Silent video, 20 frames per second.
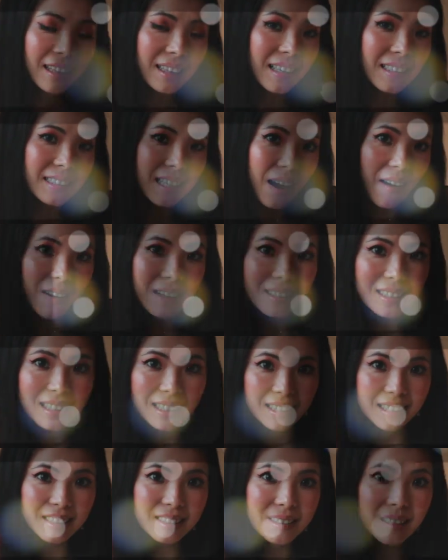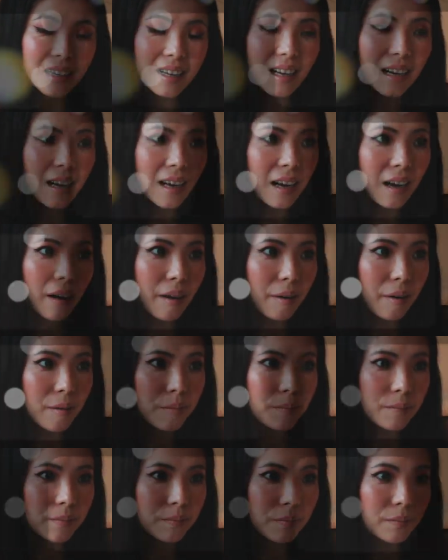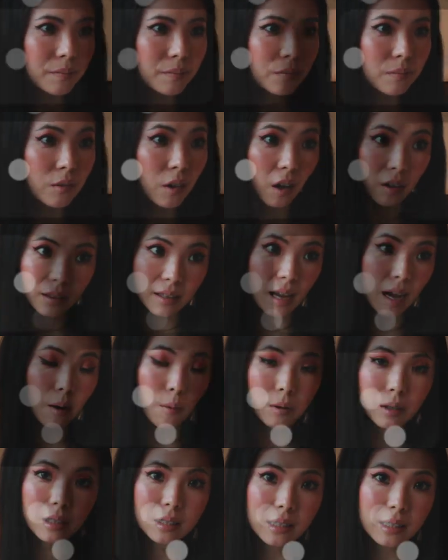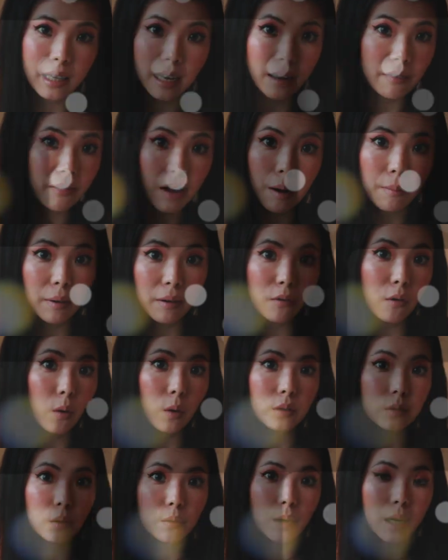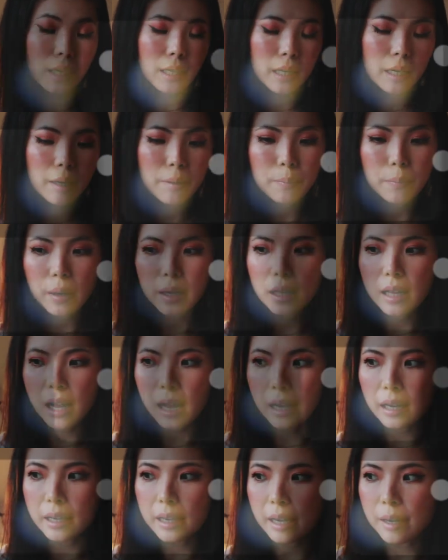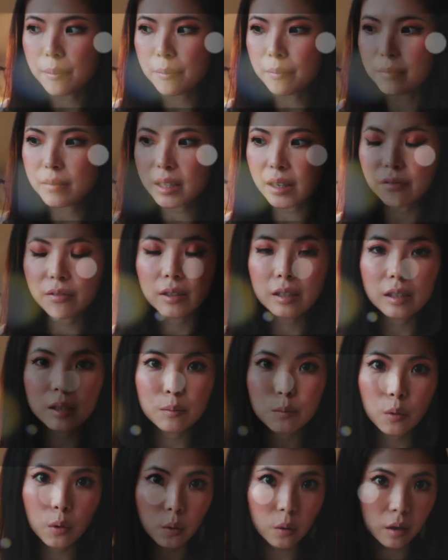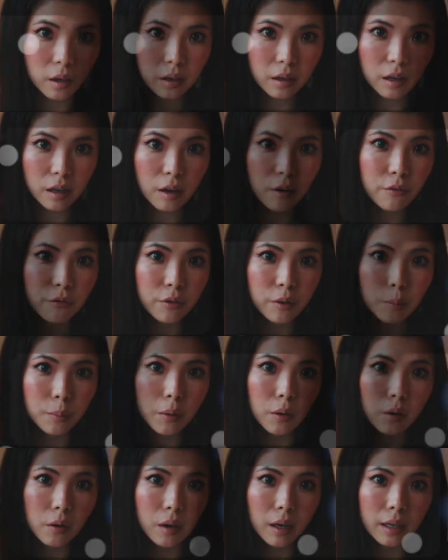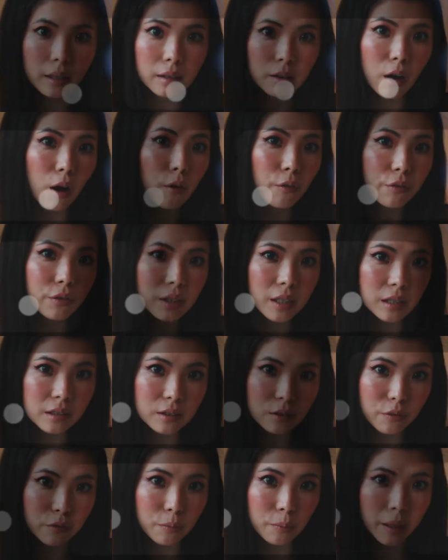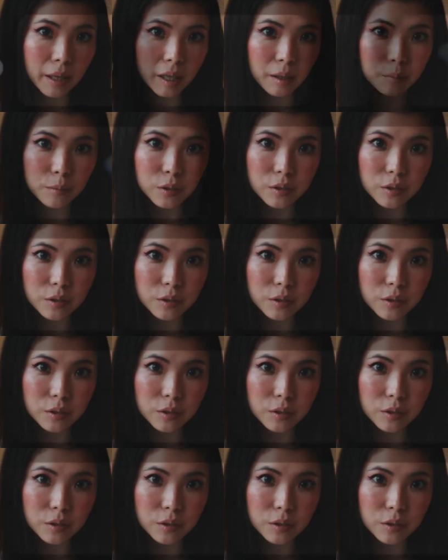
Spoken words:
That's how I did it. Not that I want to say I found my voice already, but I am definitely more comfortable and confident of making